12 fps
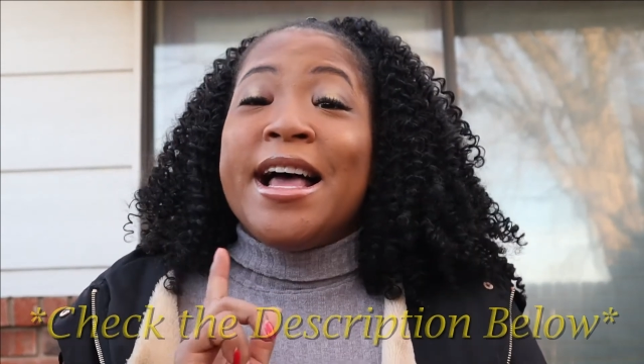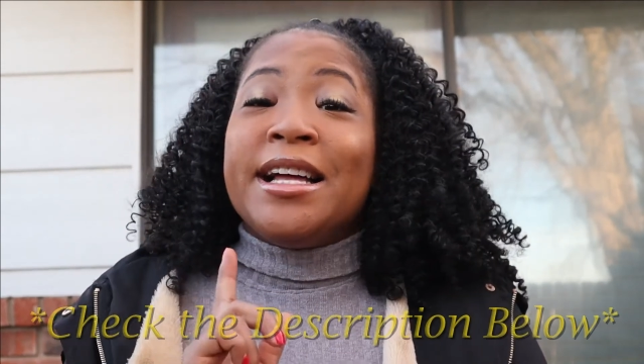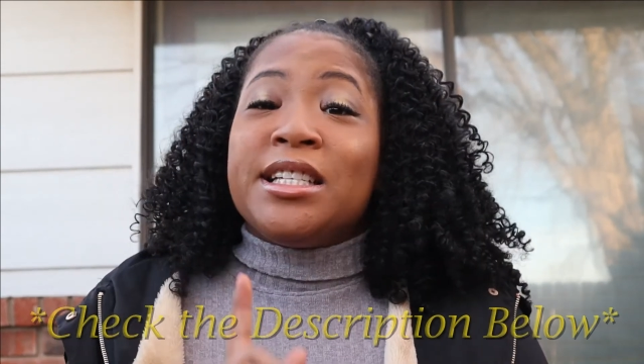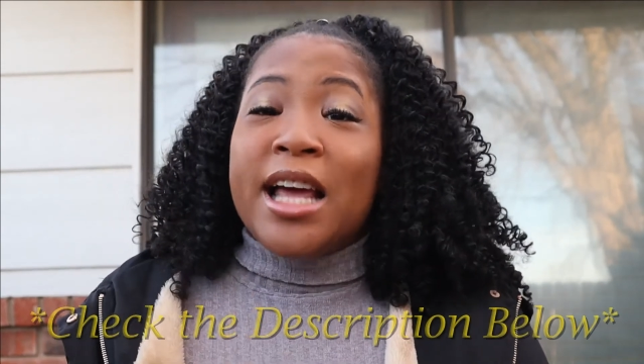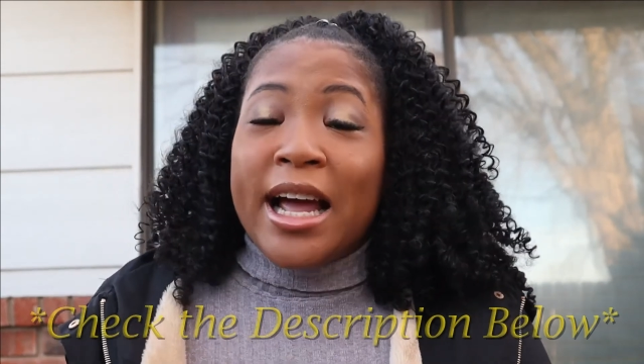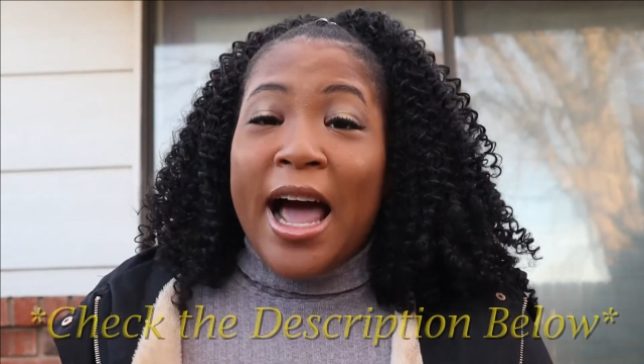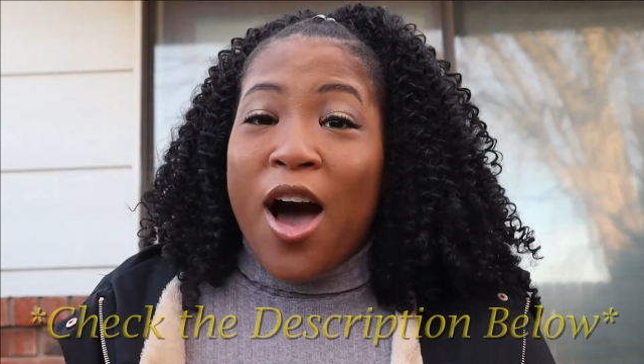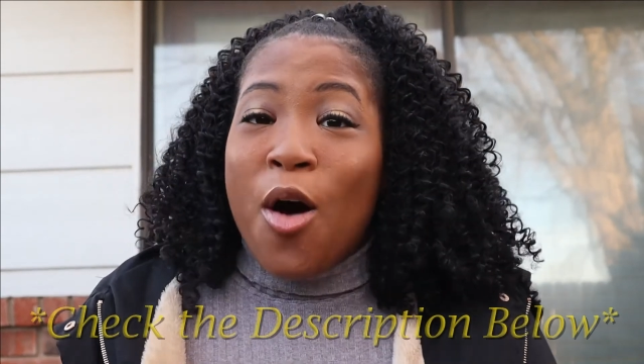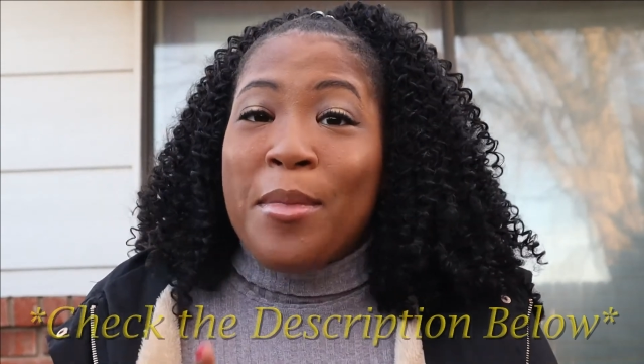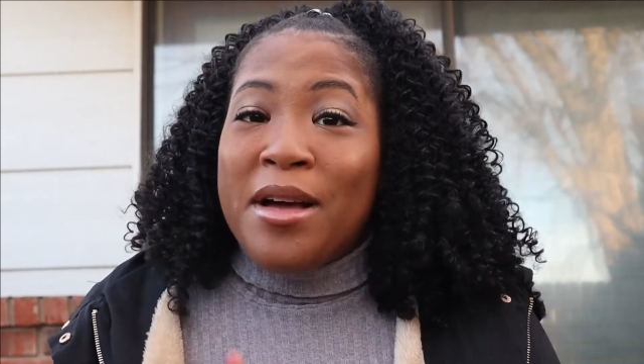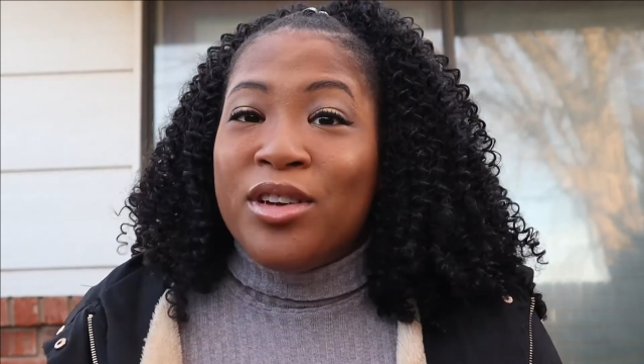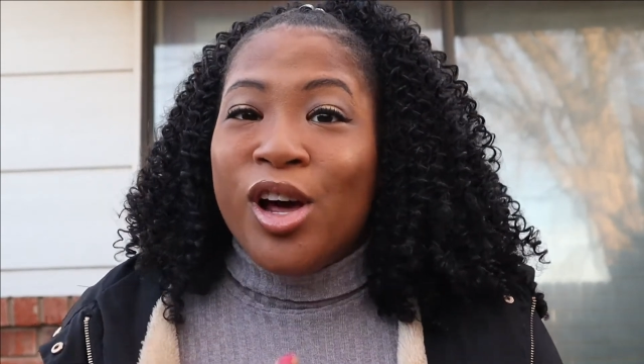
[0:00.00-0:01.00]
check out
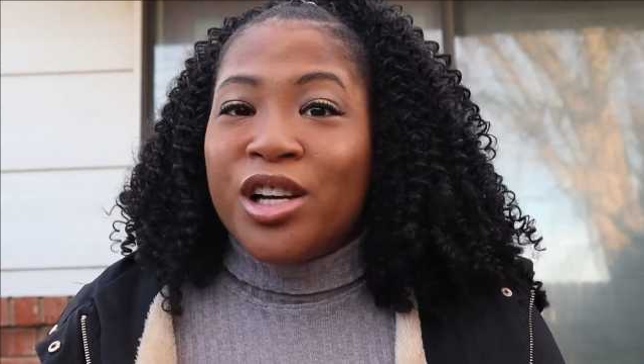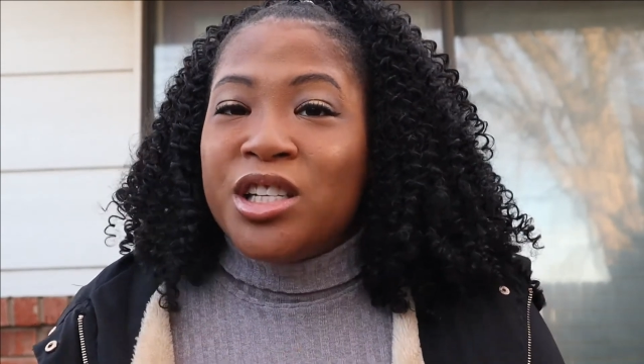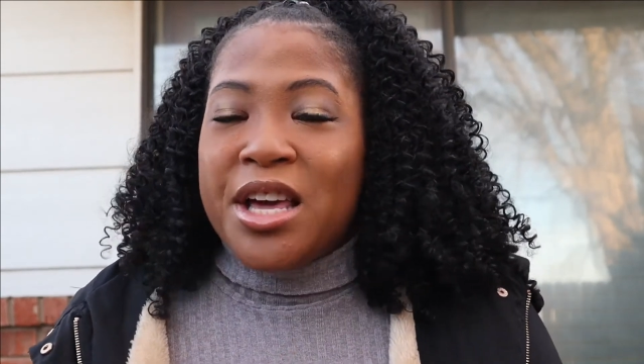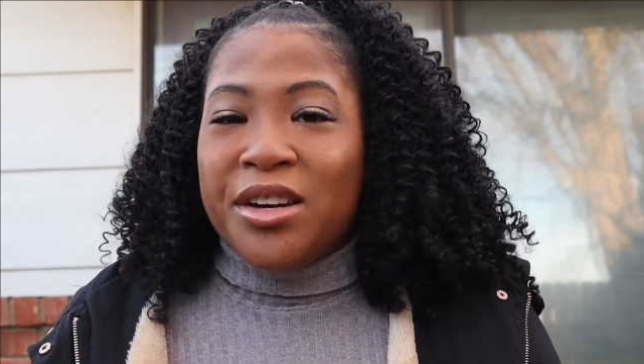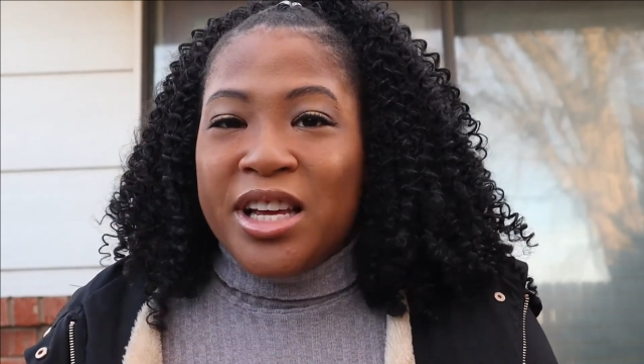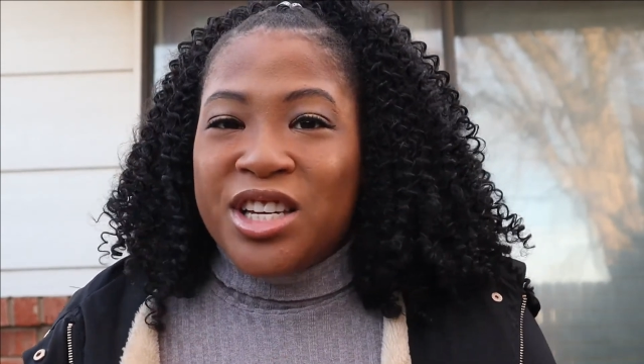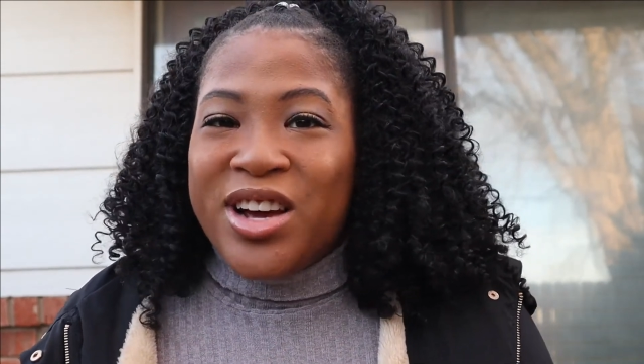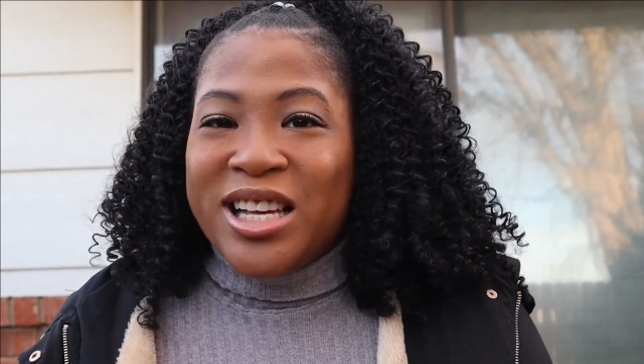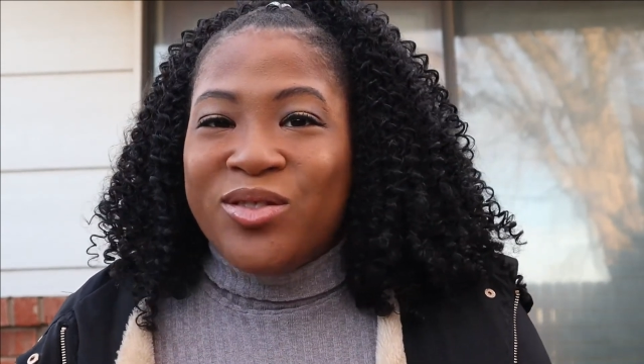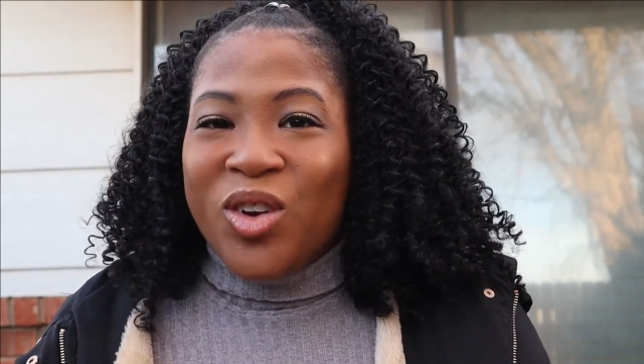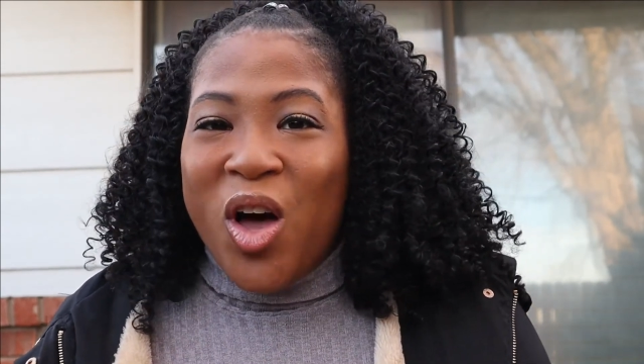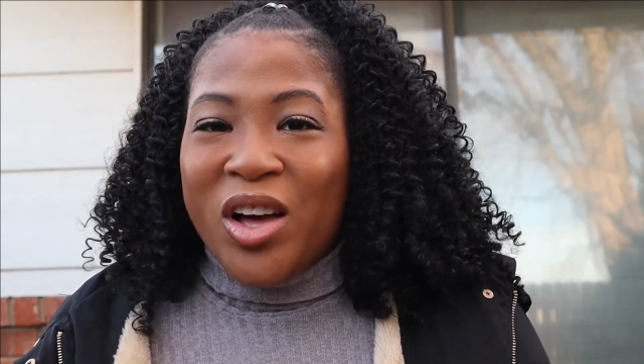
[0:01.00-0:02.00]
my vlog channel, Nate
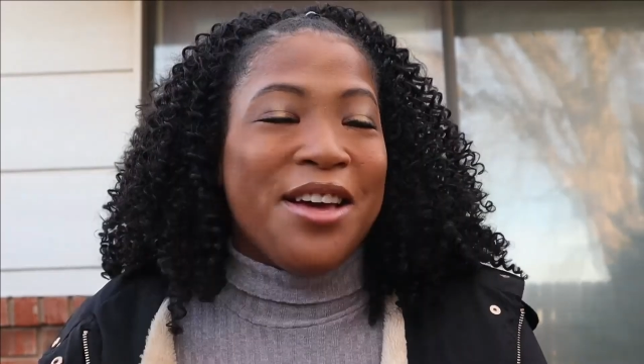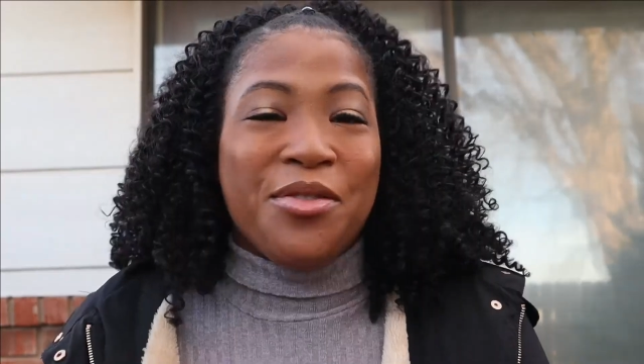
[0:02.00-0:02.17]
Tries Vlog.